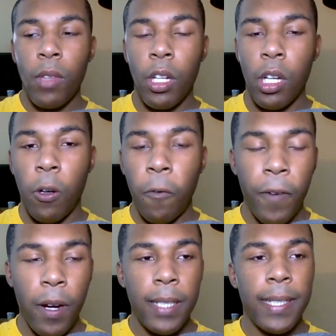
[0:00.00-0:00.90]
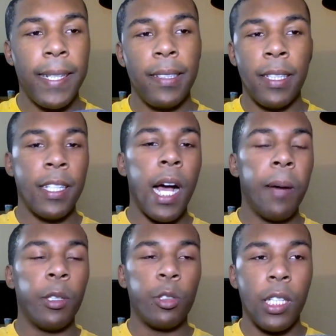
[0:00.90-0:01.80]
you know, Fairy Tail and the
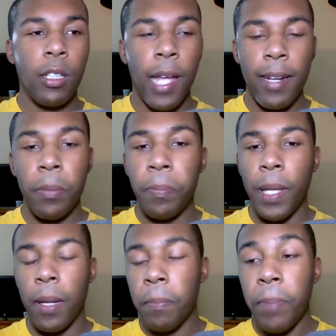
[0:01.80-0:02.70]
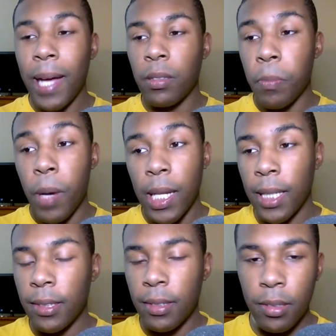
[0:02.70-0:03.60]
Diablos Guild end up being best
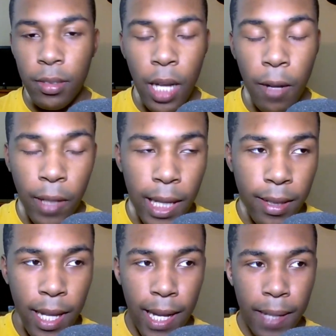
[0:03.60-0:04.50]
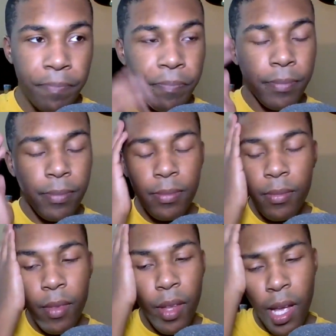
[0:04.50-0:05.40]
buddies and stuff like that.
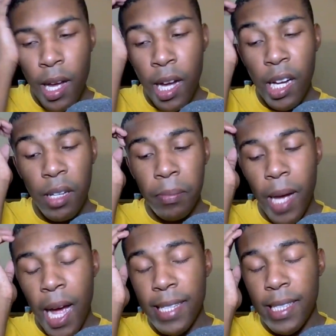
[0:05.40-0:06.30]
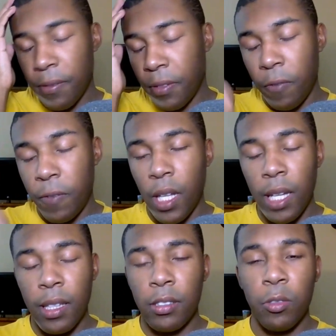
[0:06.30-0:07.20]
Um, I definitely feel
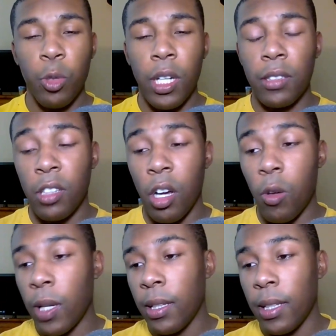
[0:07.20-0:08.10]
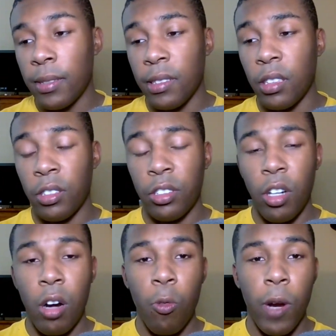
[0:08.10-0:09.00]
like this is where it's going. This is the
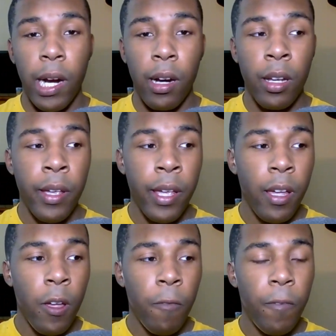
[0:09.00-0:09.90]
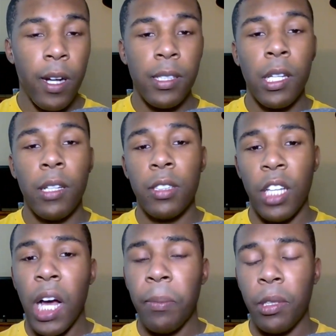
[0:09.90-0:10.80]
start where Fairy Tail and
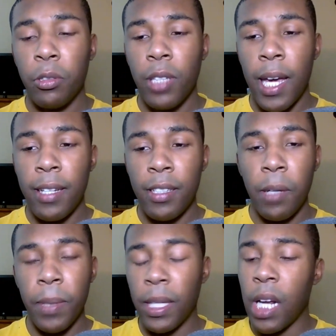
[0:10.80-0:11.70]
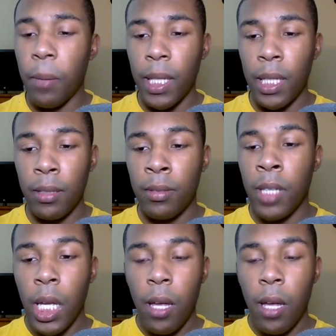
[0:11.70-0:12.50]
Diablos end up becoming